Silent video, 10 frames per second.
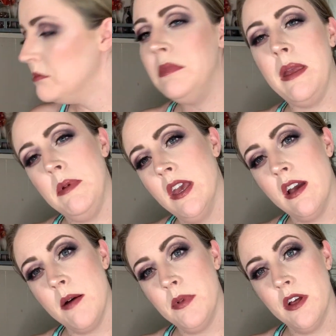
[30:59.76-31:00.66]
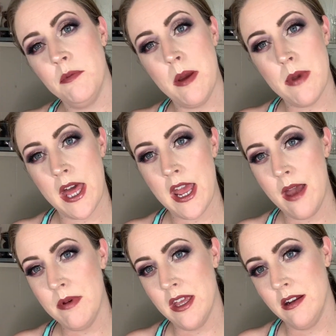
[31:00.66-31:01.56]
maybe a couple of my Bad
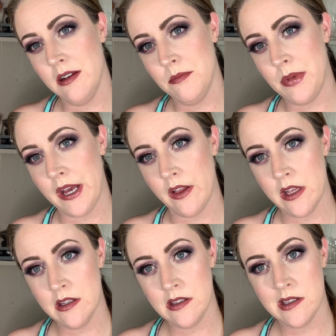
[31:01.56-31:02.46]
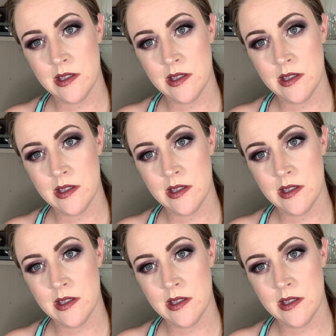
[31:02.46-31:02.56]
Habit palettes.